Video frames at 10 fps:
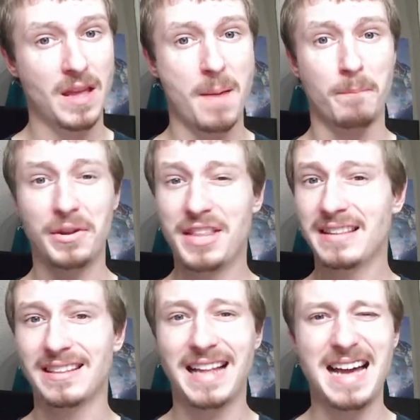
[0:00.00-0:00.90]
But
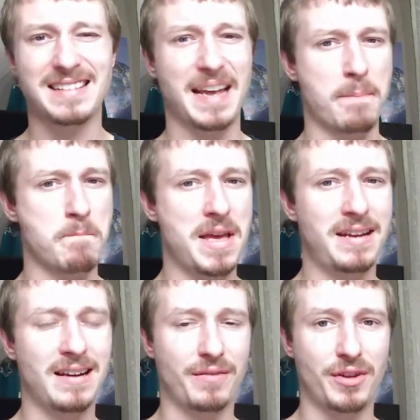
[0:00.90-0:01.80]
then the last like
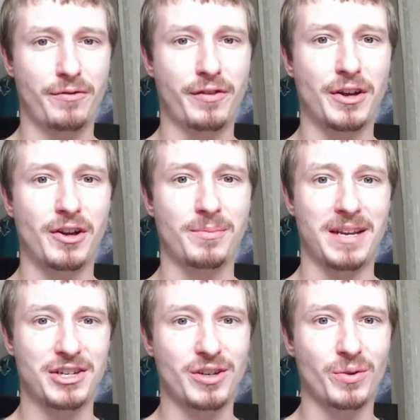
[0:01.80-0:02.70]
minute of the film,
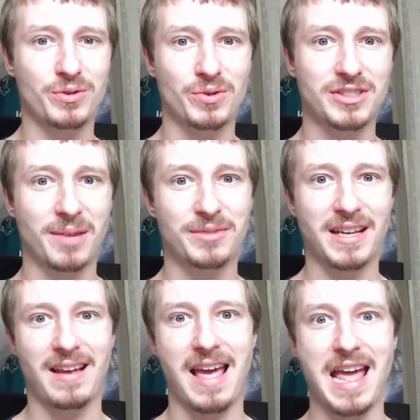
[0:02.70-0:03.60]
it shows you
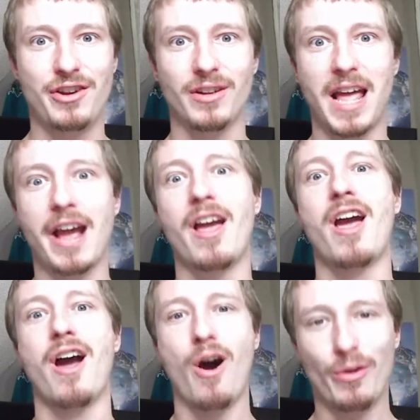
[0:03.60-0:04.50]
something, and you're like,
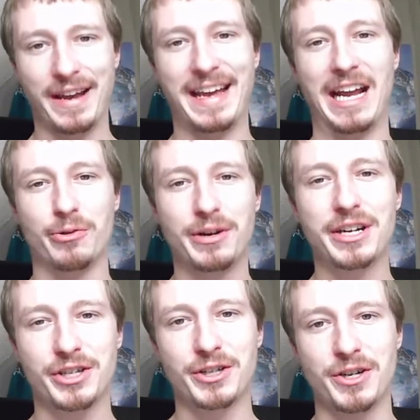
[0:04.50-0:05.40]
okay, it
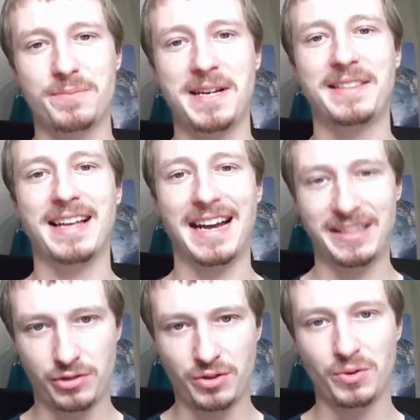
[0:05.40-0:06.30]
reassured me that I
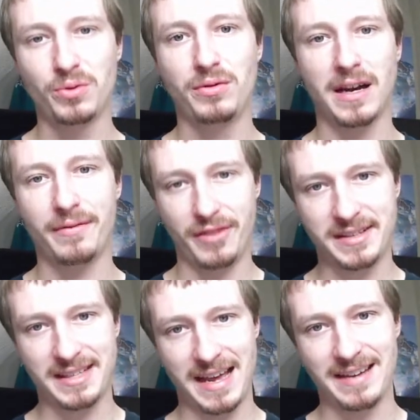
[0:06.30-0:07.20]
do love
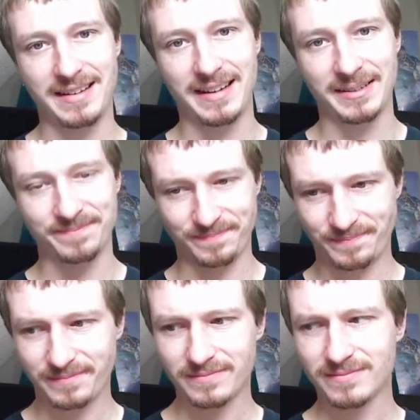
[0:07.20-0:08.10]
this ending.
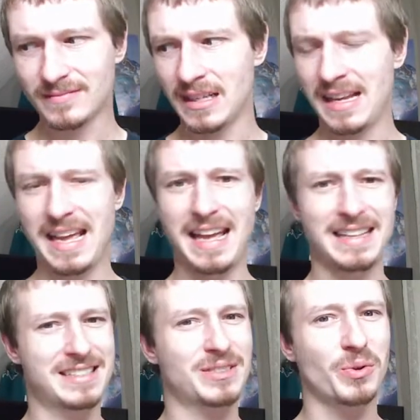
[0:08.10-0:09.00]

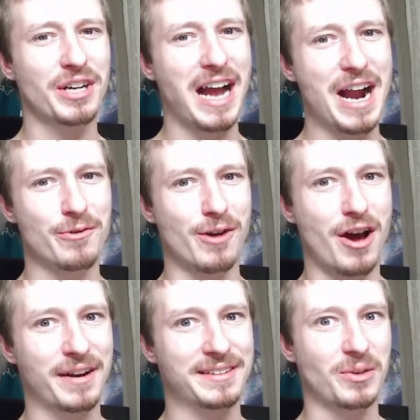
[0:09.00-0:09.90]
It's sort of
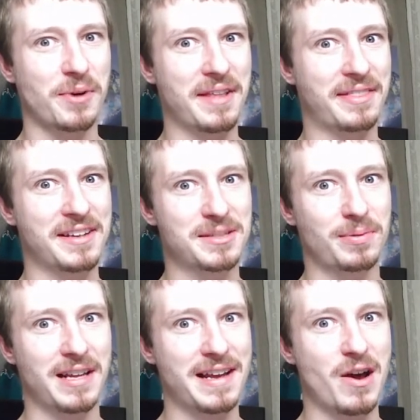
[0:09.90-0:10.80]
ironic the way things
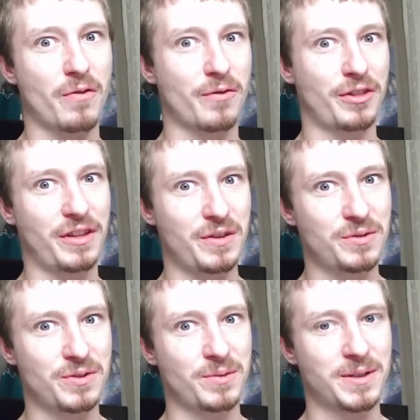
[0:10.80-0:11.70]
play out for the
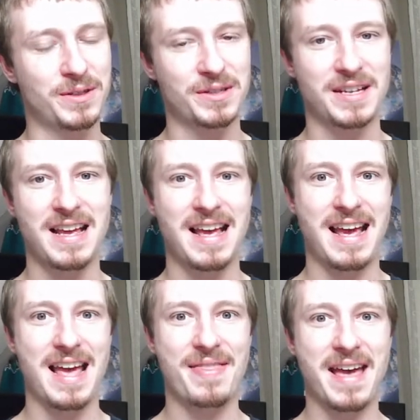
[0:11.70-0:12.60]
YouTubers,
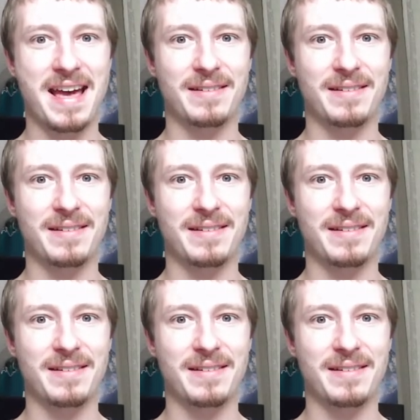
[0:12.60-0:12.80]
and that,